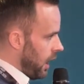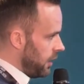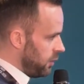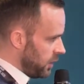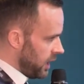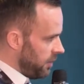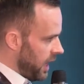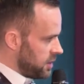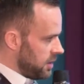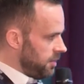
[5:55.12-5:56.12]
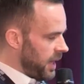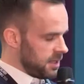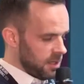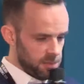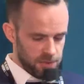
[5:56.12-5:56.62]
If you can imagine,
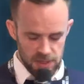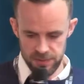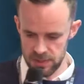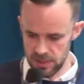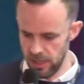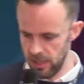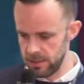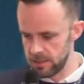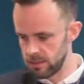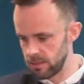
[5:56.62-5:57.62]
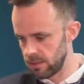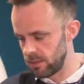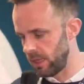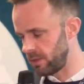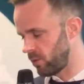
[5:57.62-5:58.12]
based on the previous slides,
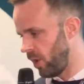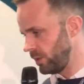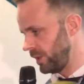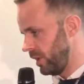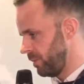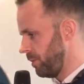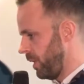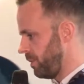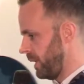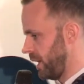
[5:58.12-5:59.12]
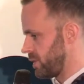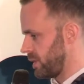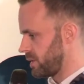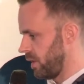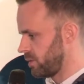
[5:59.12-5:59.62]
that the growth in urban
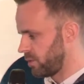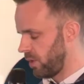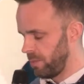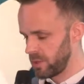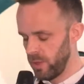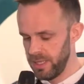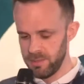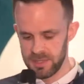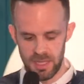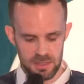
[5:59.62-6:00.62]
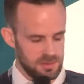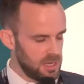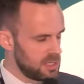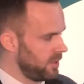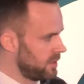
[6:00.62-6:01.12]
population is going to grow by 20%
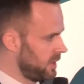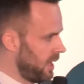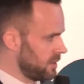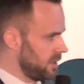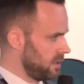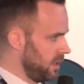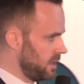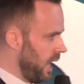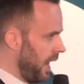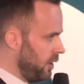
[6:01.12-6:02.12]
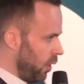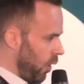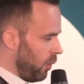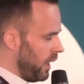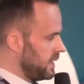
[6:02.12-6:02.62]
substantially by 2030, and you're
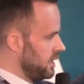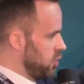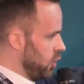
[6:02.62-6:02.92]
already